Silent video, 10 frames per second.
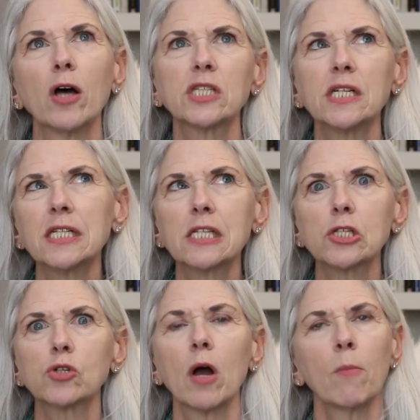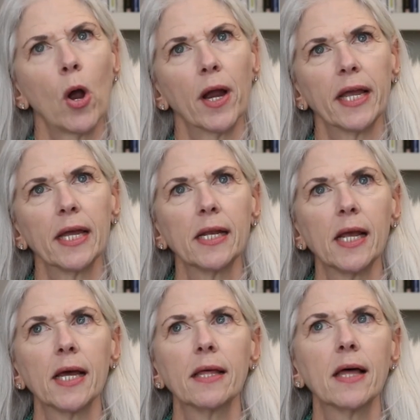Austin is a strong market,
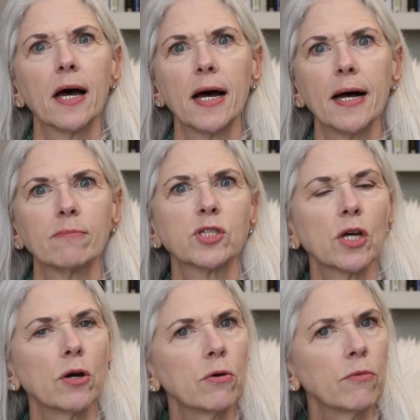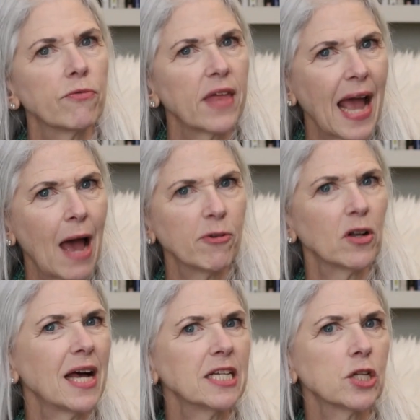um, so they
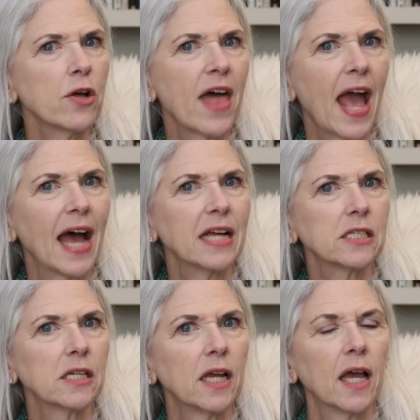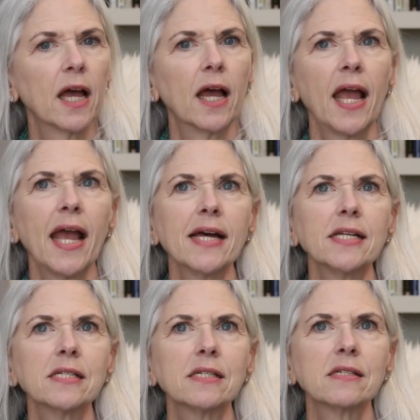capitalized on that.
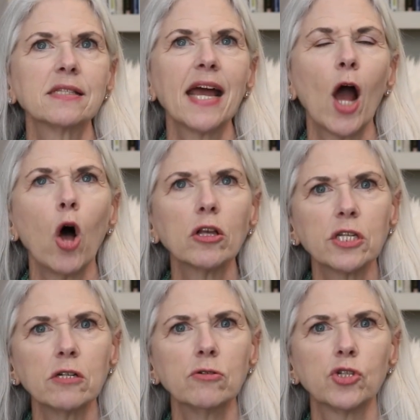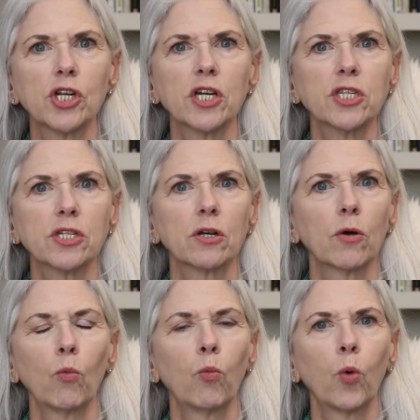And they also just
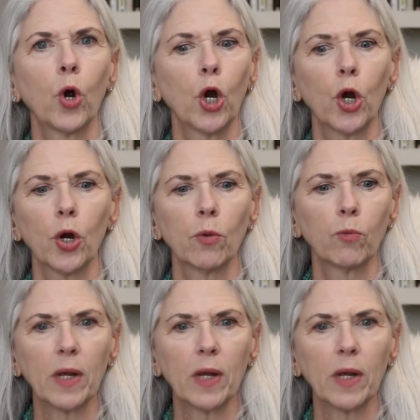were